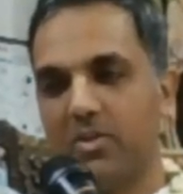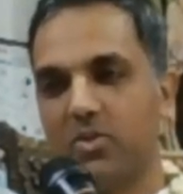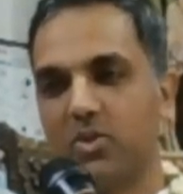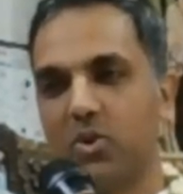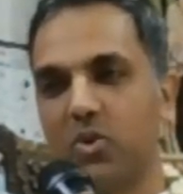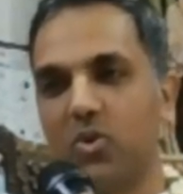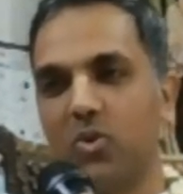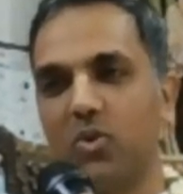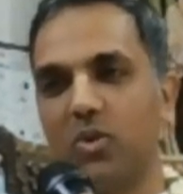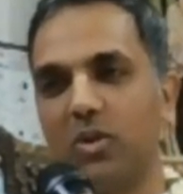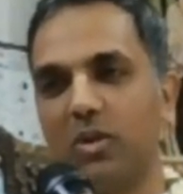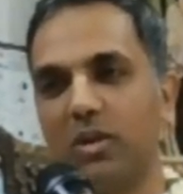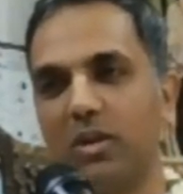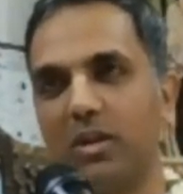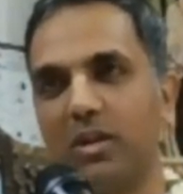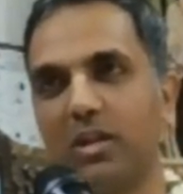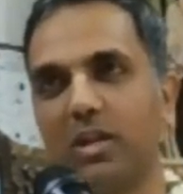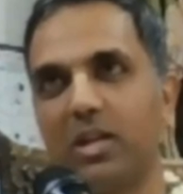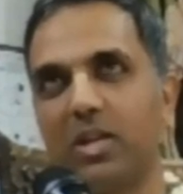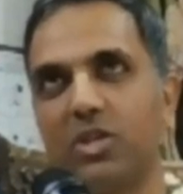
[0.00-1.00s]
So
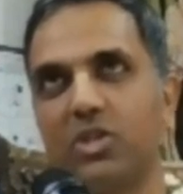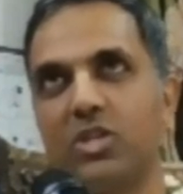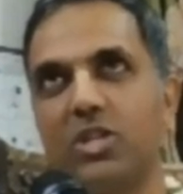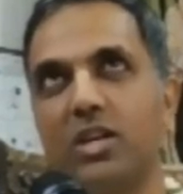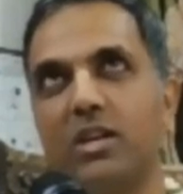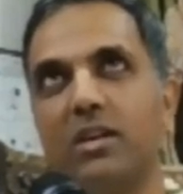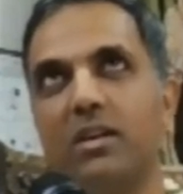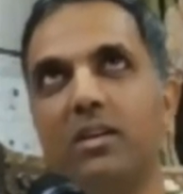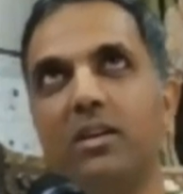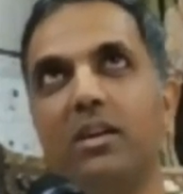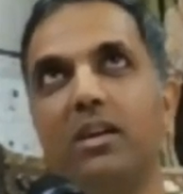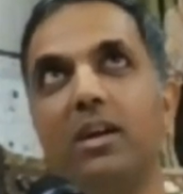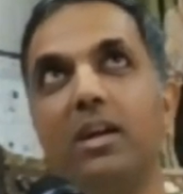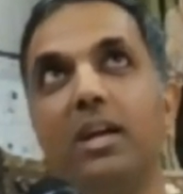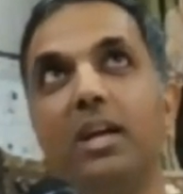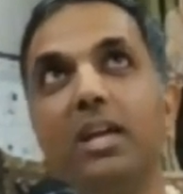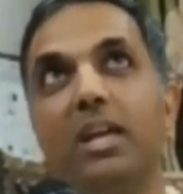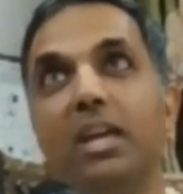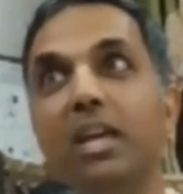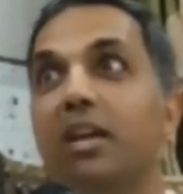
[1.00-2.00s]
Krishna,
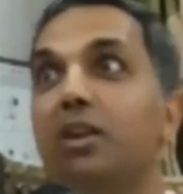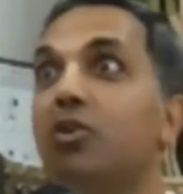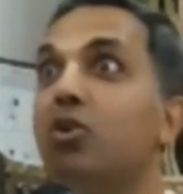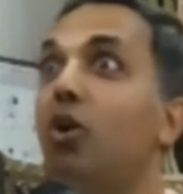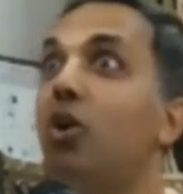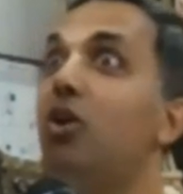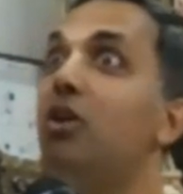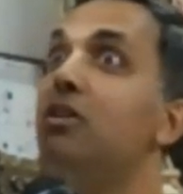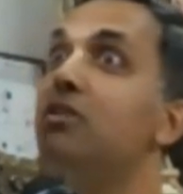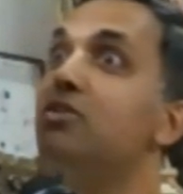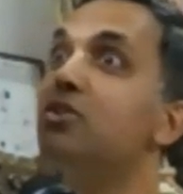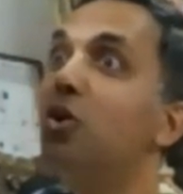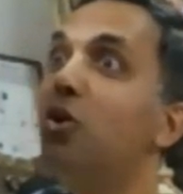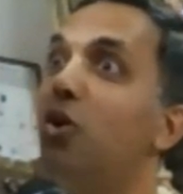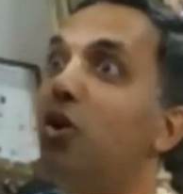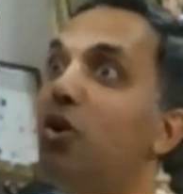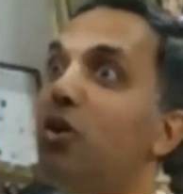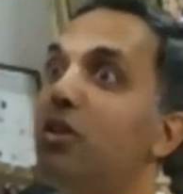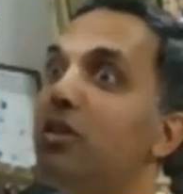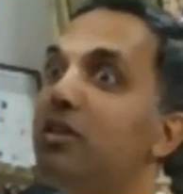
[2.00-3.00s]
he calls
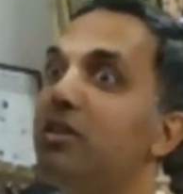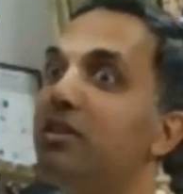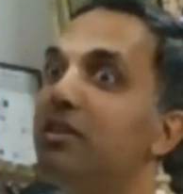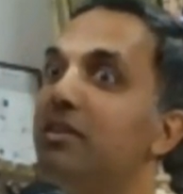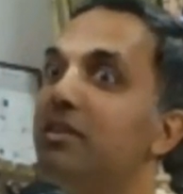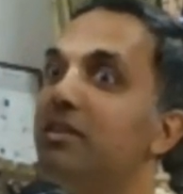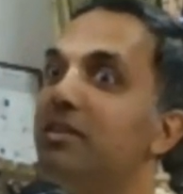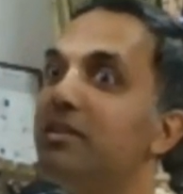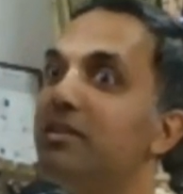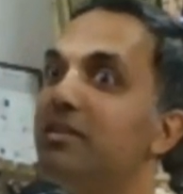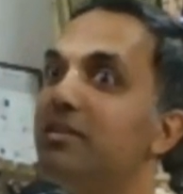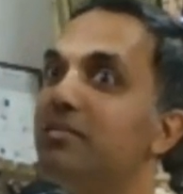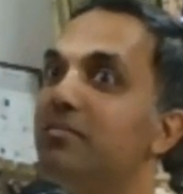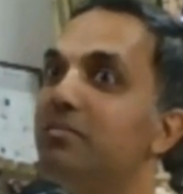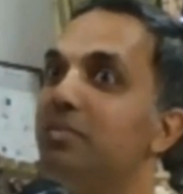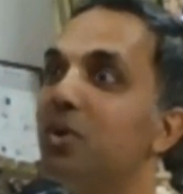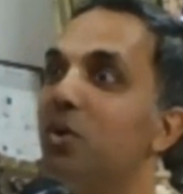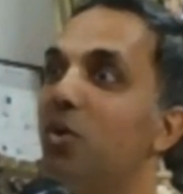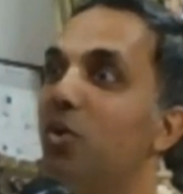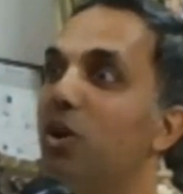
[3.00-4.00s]
all the
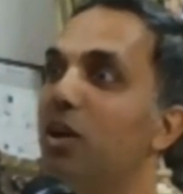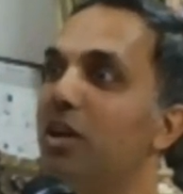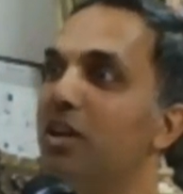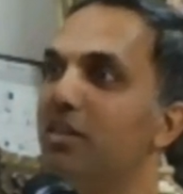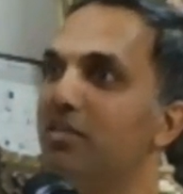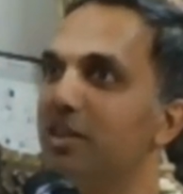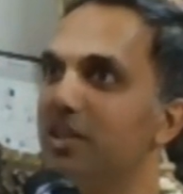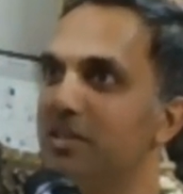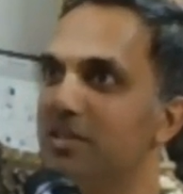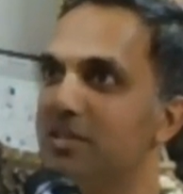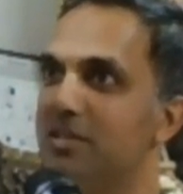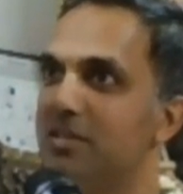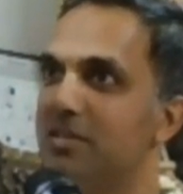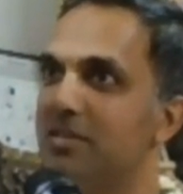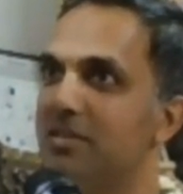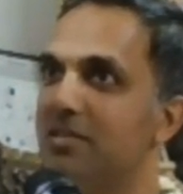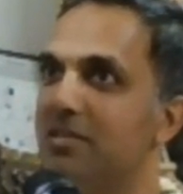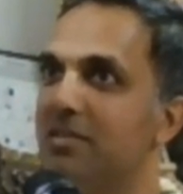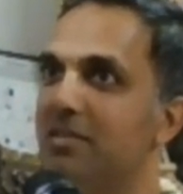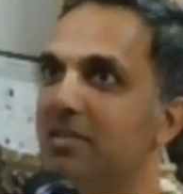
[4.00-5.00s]
holy
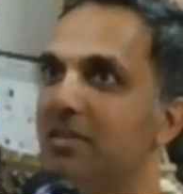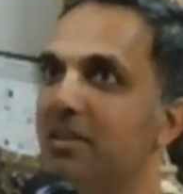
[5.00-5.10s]
rivers.